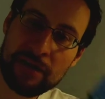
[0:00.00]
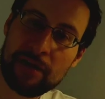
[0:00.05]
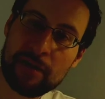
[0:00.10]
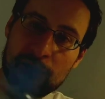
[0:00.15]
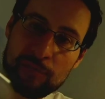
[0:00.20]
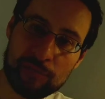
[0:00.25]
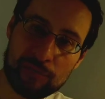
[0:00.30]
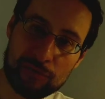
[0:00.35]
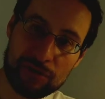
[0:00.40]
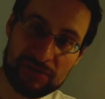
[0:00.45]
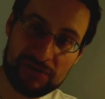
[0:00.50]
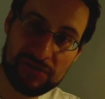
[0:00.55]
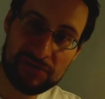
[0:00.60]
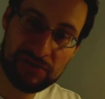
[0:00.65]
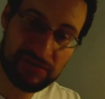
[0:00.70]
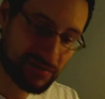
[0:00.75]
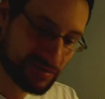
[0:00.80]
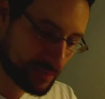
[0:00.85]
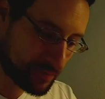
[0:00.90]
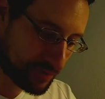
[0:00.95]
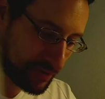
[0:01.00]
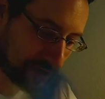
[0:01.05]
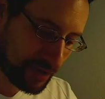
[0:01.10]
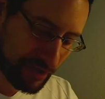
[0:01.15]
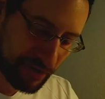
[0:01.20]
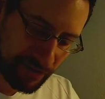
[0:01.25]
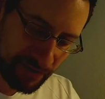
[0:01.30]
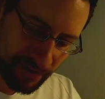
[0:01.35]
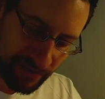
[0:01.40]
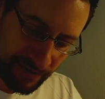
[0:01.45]
brought this in the
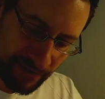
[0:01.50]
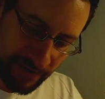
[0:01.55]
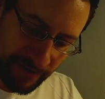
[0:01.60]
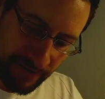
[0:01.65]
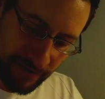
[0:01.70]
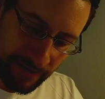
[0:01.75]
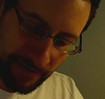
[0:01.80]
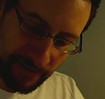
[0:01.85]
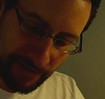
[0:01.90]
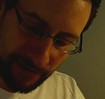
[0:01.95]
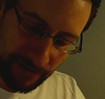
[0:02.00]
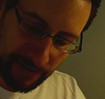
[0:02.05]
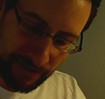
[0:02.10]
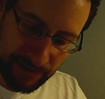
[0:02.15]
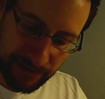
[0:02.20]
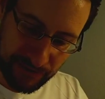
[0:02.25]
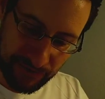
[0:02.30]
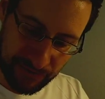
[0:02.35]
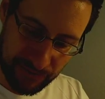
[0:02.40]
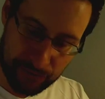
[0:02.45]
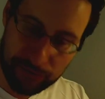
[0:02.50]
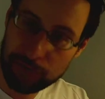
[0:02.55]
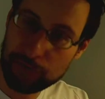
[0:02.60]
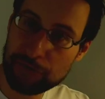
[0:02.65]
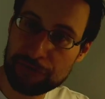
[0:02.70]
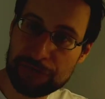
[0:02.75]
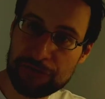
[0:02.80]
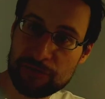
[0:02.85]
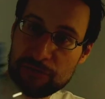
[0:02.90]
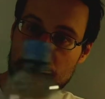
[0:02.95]
plane, at least to
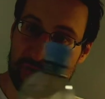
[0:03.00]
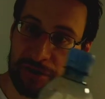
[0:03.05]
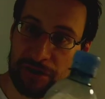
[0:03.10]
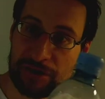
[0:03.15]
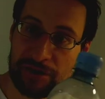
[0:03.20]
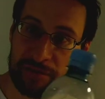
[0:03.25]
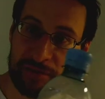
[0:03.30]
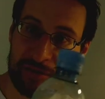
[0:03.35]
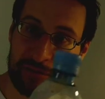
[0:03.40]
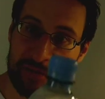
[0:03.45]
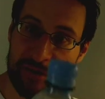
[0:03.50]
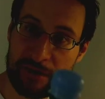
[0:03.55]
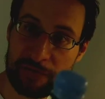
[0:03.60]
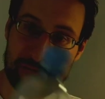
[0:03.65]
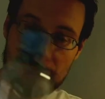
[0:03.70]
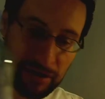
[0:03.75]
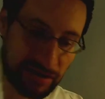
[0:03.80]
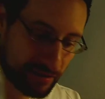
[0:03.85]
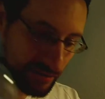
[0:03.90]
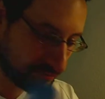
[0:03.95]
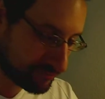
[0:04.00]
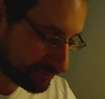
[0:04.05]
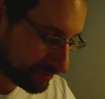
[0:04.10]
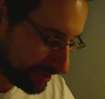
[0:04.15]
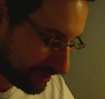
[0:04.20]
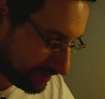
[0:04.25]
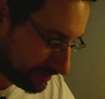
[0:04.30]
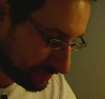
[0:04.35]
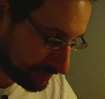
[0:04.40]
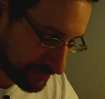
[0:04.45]
contribute a little bit back when I
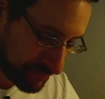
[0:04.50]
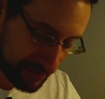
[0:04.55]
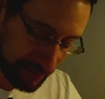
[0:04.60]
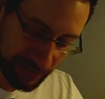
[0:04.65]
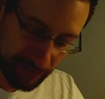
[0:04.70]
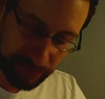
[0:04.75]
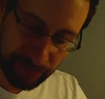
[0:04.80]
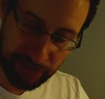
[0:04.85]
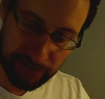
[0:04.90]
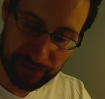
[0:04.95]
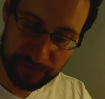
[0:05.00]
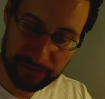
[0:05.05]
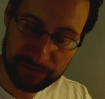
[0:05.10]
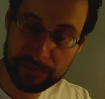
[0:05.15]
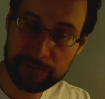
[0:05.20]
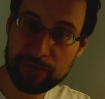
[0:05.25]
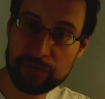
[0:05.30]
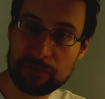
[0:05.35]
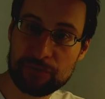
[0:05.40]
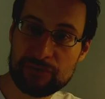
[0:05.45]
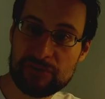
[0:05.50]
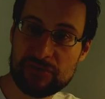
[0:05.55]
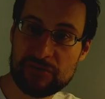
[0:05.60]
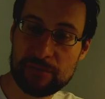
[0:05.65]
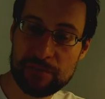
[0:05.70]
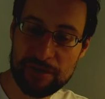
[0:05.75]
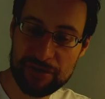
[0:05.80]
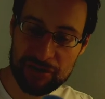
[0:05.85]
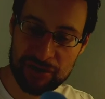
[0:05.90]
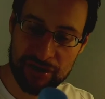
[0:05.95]
already, the flight pollutes so
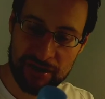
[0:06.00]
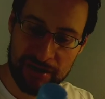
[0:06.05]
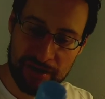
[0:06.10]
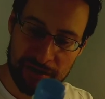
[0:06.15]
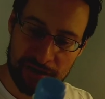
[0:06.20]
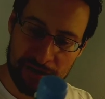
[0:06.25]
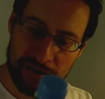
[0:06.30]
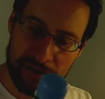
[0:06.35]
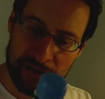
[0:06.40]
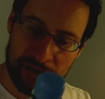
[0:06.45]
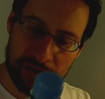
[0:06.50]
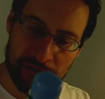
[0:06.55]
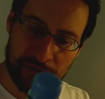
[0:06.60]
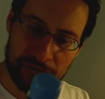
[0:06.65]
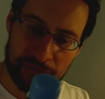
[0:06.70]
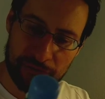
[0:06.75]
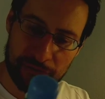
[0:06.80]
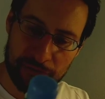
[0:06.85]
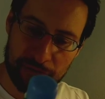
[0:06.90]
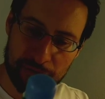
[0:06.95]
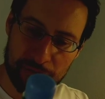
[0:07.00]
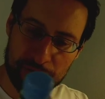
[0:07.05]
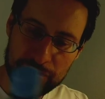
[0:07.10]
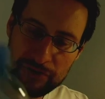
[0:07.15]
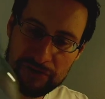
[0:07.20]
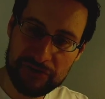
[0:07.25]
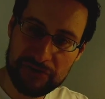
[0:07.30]
much. So the